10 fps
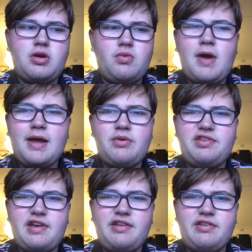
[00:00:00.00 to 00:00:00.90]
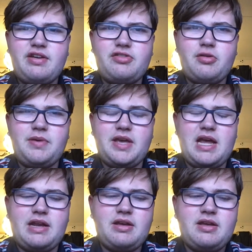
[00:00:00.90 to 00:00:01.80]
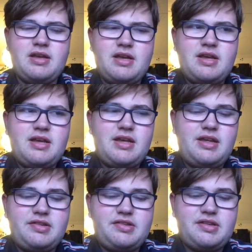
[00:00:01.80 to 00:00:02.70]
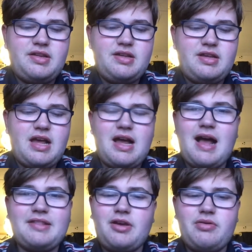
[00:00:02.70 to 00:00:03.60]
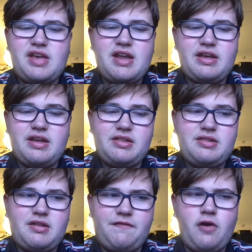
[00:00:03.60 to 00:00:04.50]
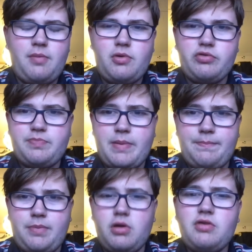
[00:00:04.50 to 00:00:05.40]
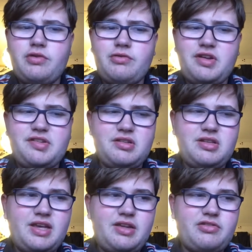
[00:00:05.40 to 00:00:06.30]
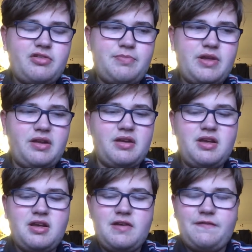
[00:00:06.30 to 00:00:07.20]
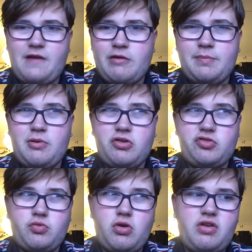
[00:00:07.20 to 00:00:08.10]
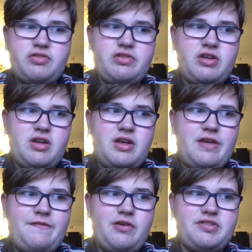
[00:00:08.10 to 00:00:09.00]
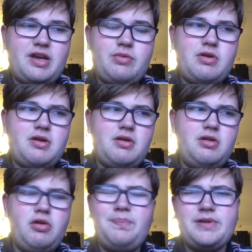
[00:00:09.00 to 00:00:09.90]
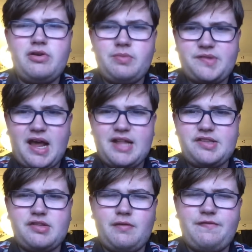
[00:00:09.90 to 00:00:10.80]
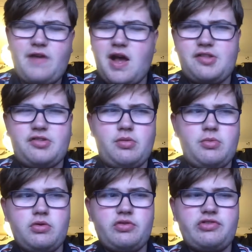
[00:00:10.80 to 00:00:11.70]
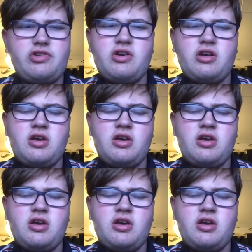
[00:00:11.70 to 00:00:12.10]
Why are we changing this up again? It's I, I don't get it. The football's been boring recently. It's just been very poor to watch. It feels like we're lumping it up to Hanson far too much.